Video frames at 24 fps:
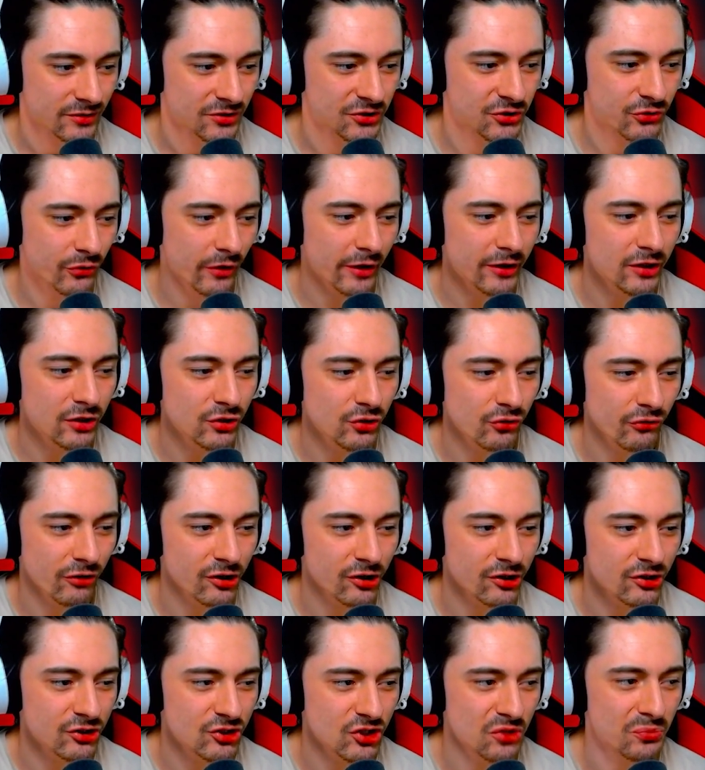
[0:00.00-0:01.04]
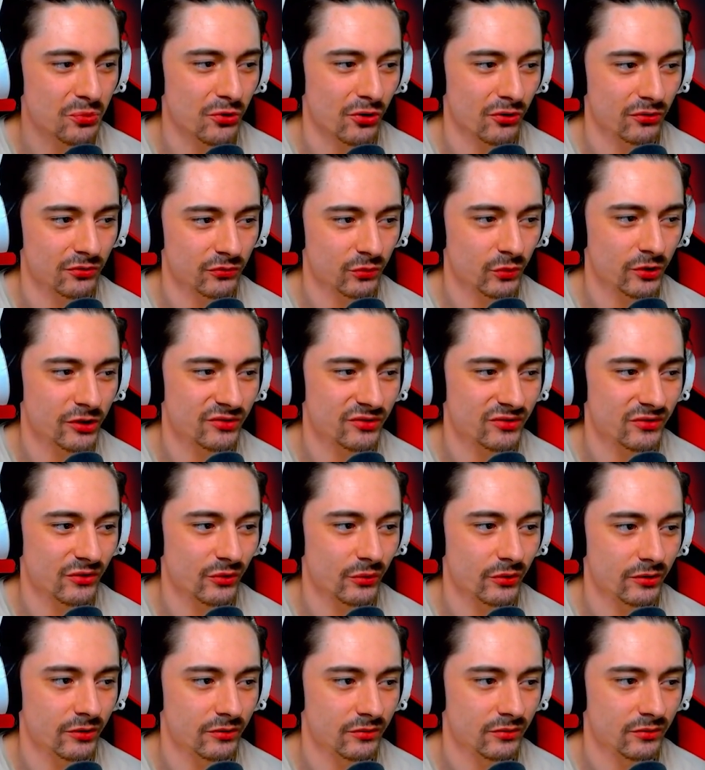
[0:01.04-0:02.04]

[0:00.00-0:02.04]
Straining your energy, bro. That's what it's doing.